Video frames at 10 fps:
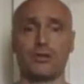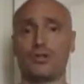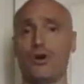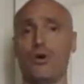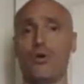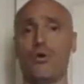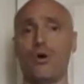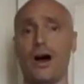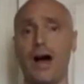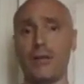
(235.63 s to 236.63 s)

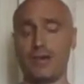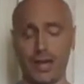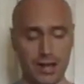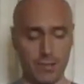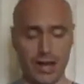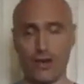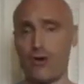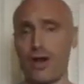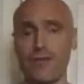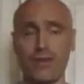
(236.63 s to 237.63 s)
So I'm getting my
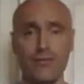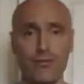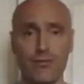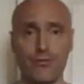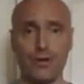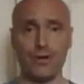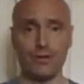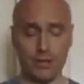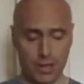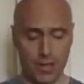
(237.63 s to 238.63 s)
craving
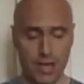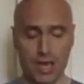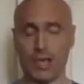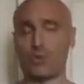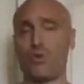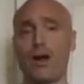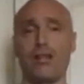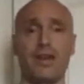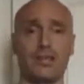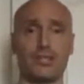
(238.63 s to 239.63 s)
fulfilled, as
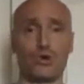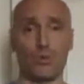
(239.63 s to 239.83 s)
well as